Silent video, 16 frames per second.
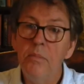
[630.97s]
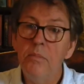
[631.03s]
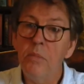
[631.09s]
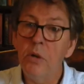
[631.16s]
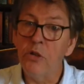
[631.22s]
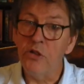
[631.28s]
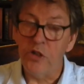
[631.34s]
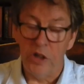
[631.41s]

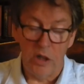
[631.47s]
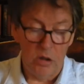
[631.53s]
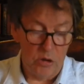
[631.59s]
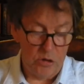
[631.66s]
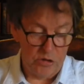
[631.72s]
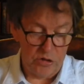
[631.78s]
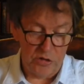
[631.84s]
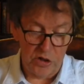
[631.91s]
Monty
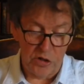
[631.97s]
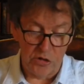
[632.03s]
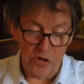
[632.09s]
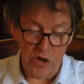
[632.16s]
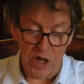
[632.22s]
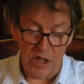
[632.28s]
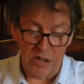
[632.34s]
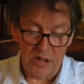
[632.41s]
looked at the
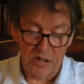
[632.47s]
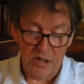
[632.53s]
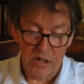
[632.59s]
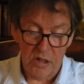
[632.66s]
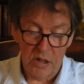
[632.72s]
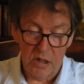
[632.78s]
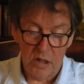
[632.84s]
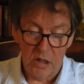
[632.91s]
address,
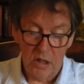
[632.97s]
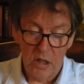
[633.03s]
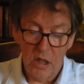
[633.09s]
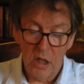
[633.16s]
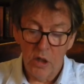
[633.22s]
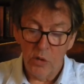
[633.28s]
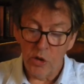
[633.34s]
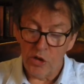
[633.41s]

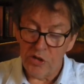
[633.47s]
which